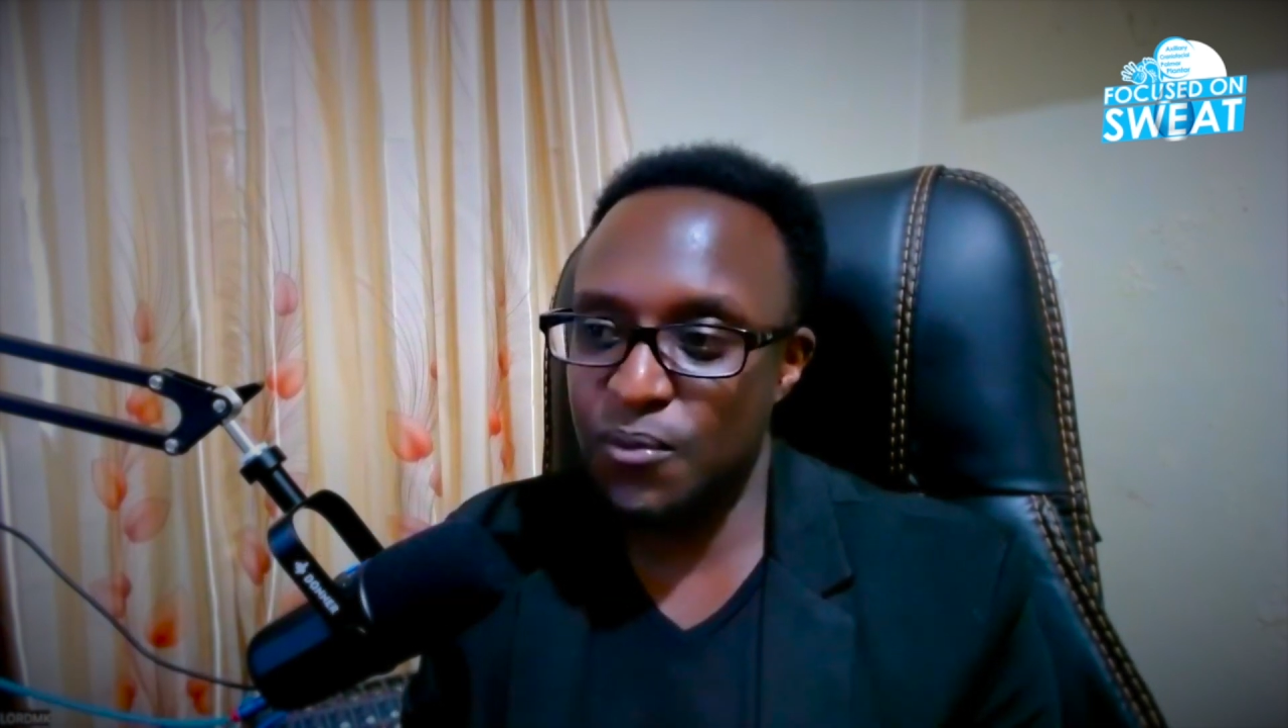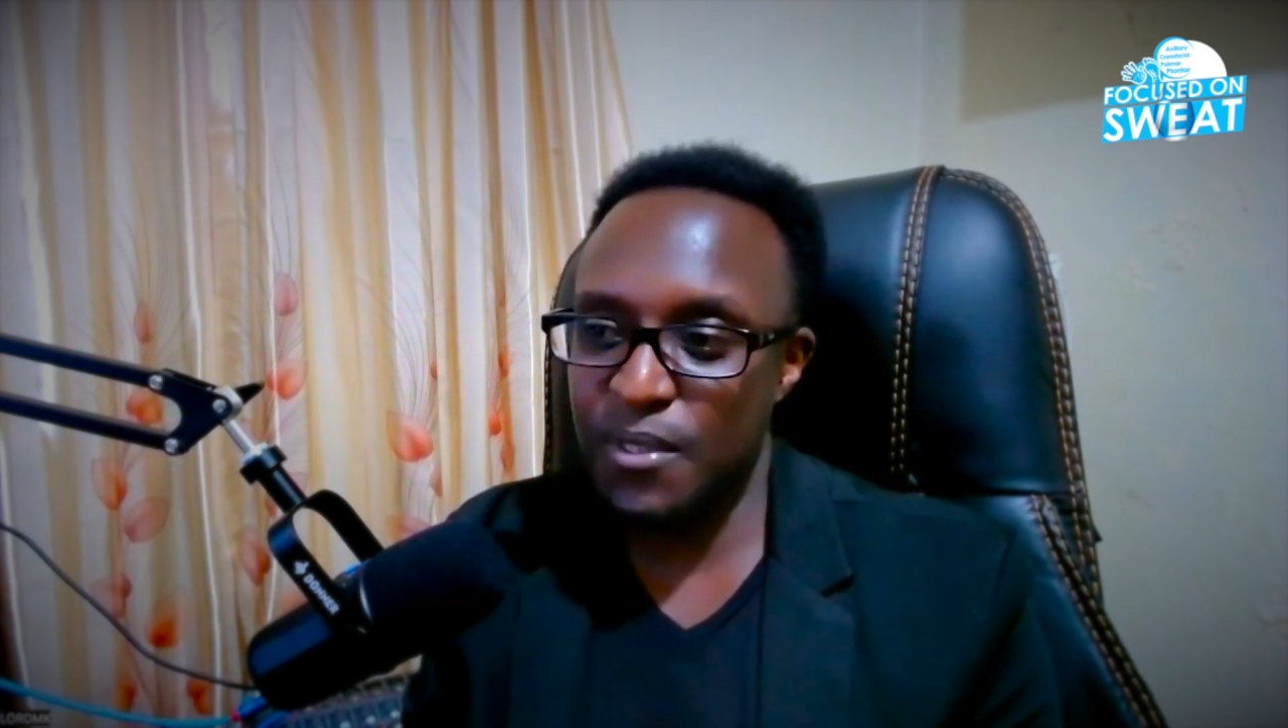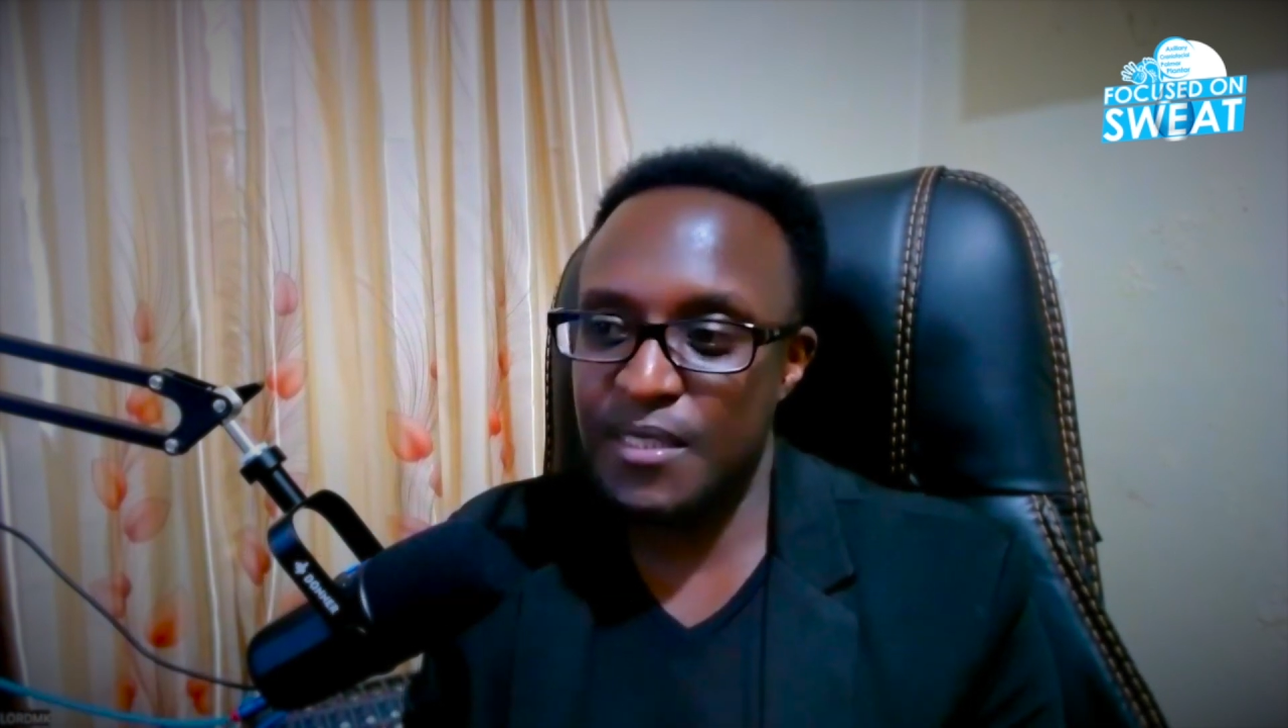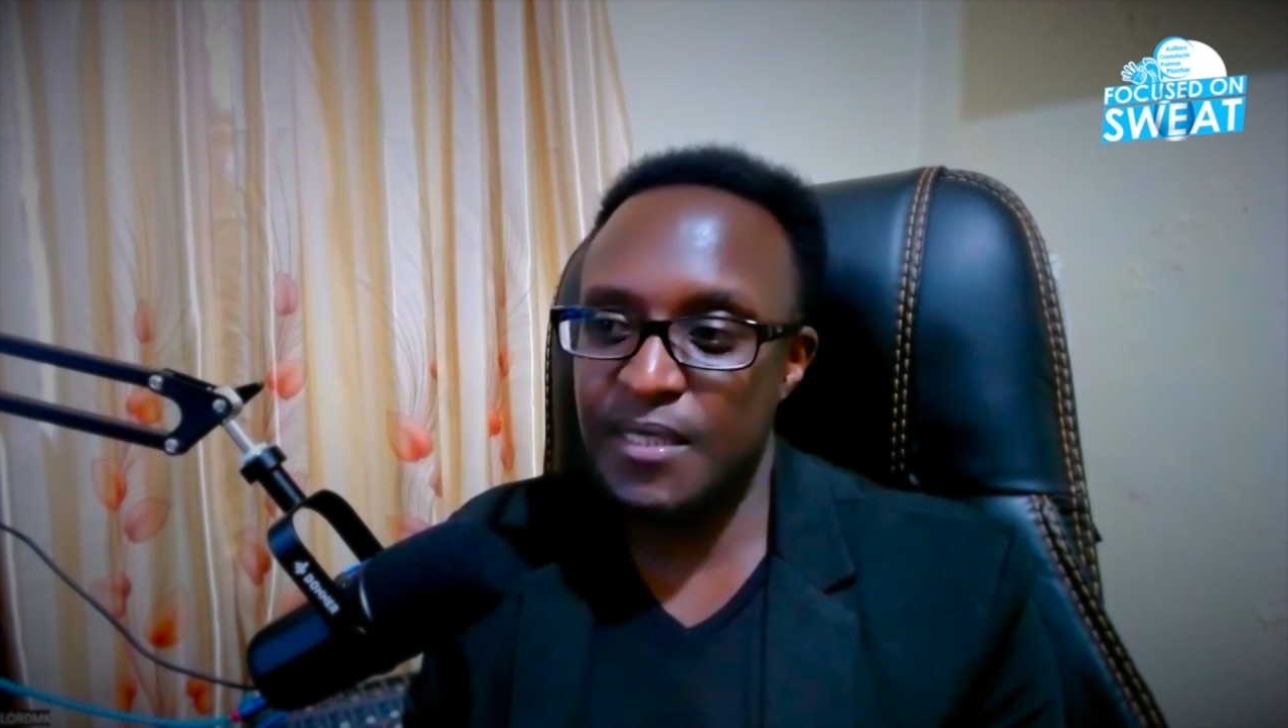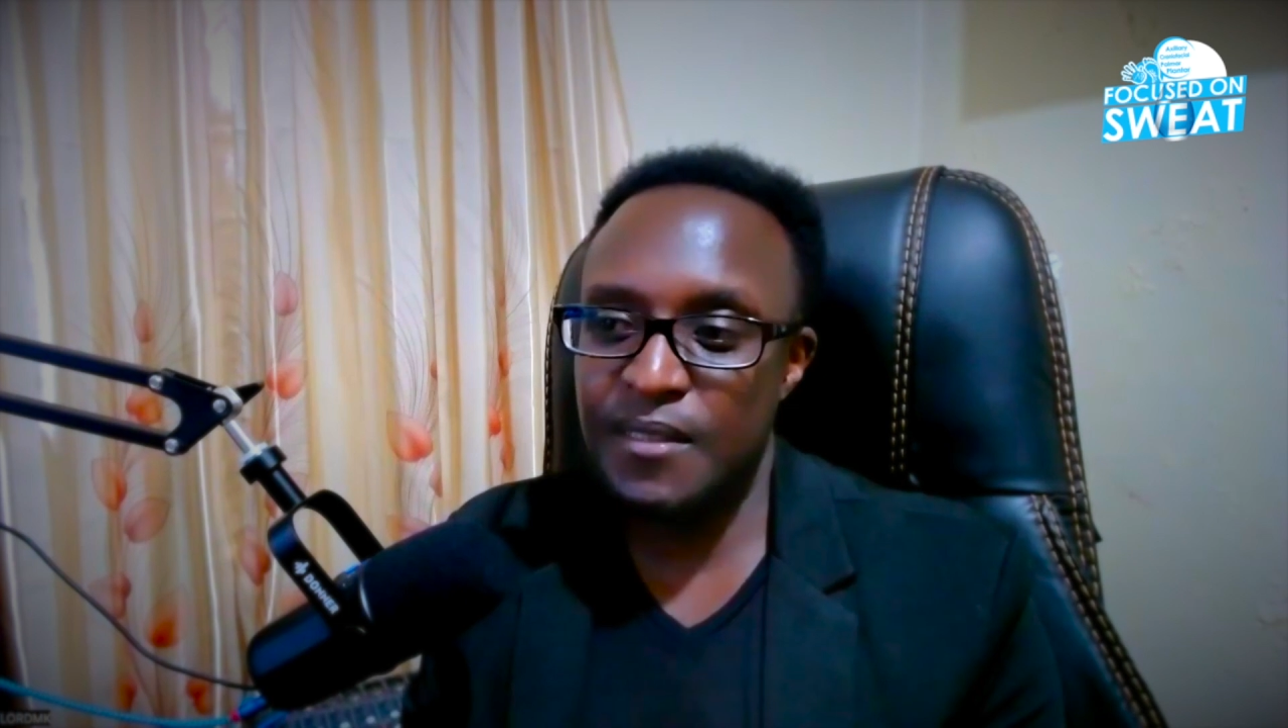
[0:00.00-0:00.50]

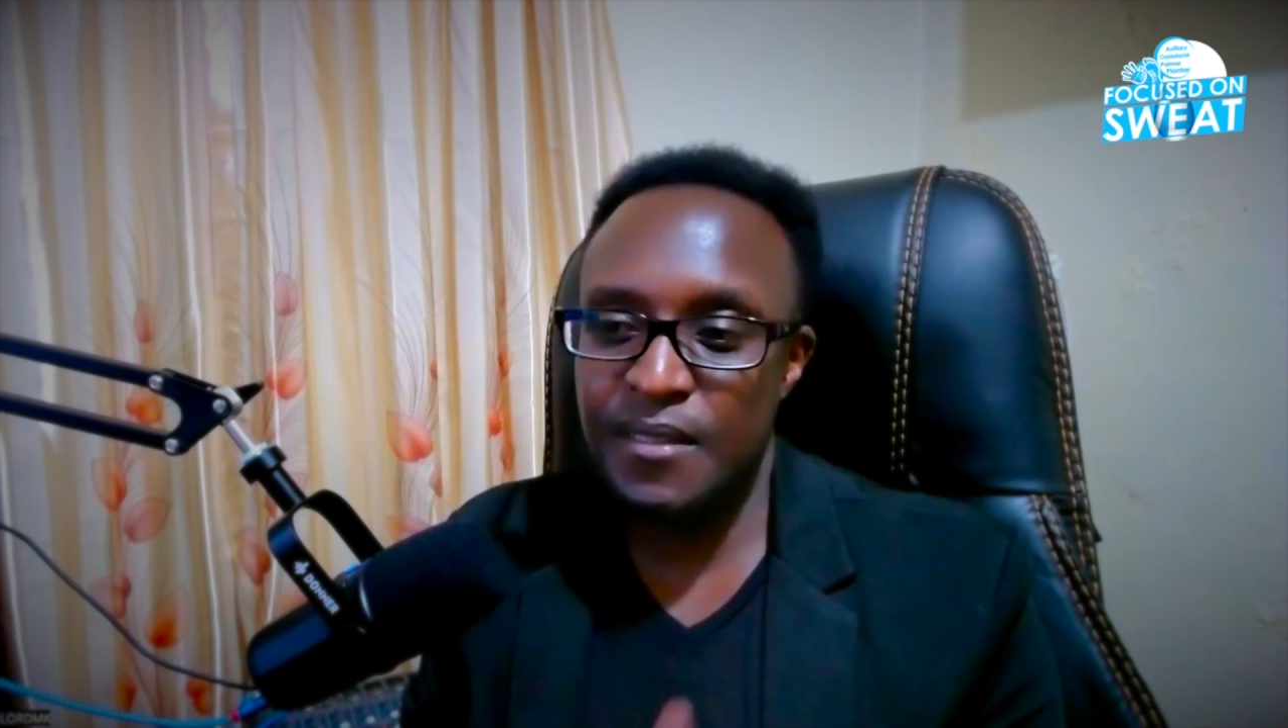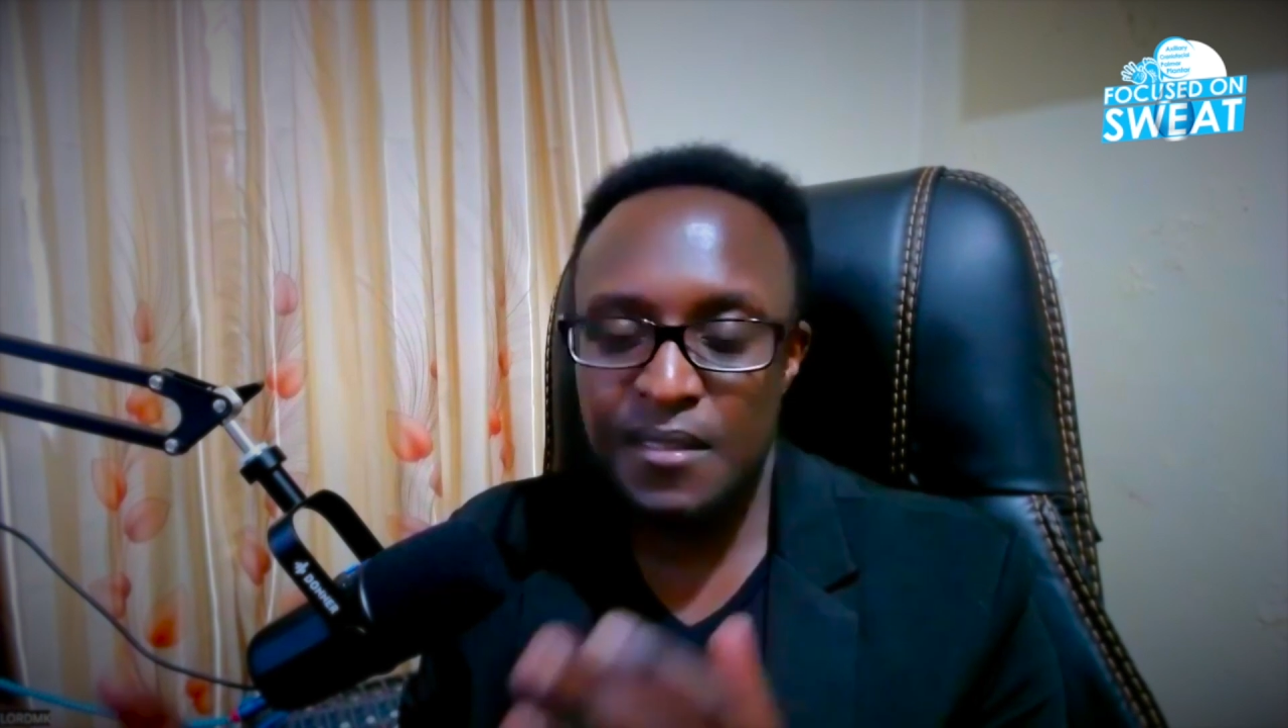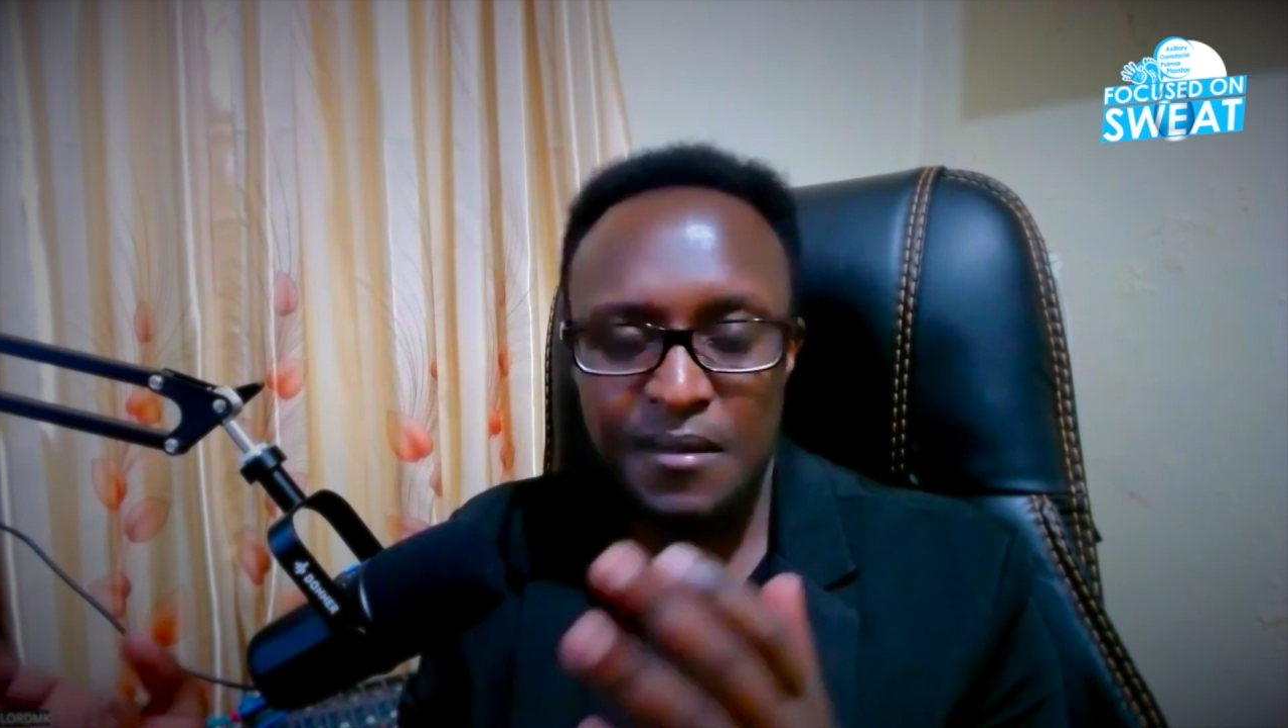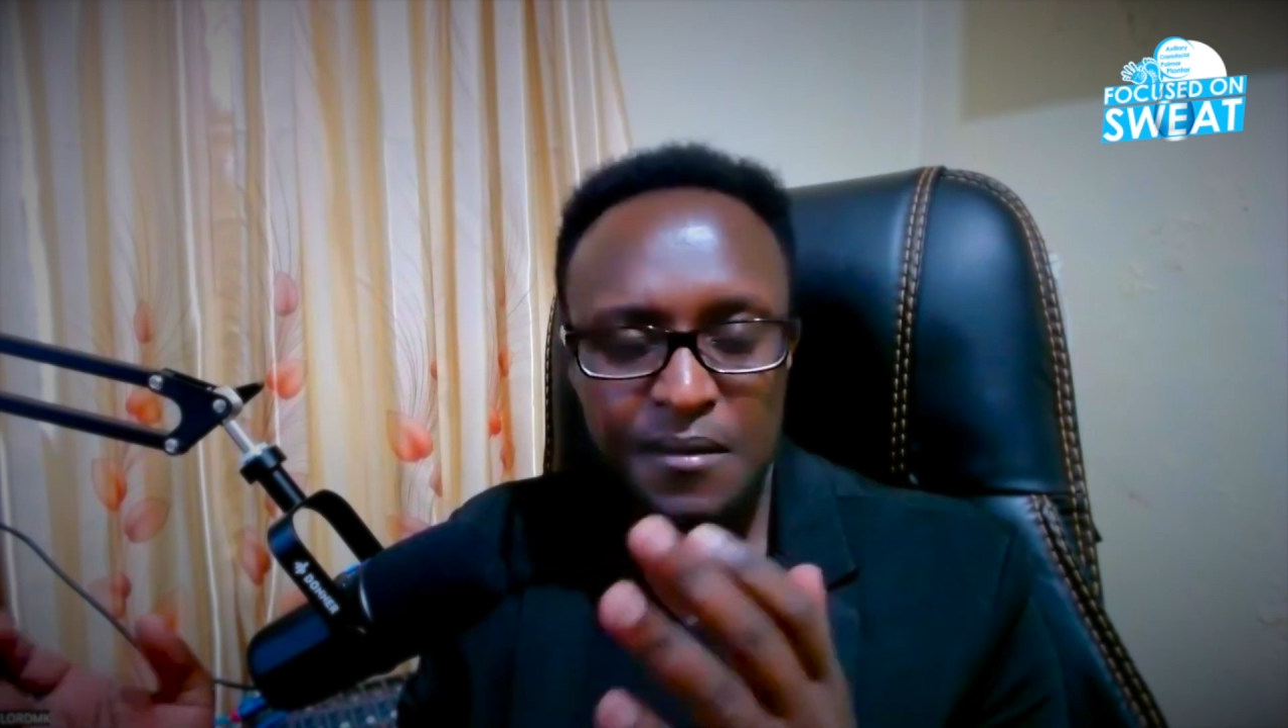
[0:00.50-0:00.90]
we did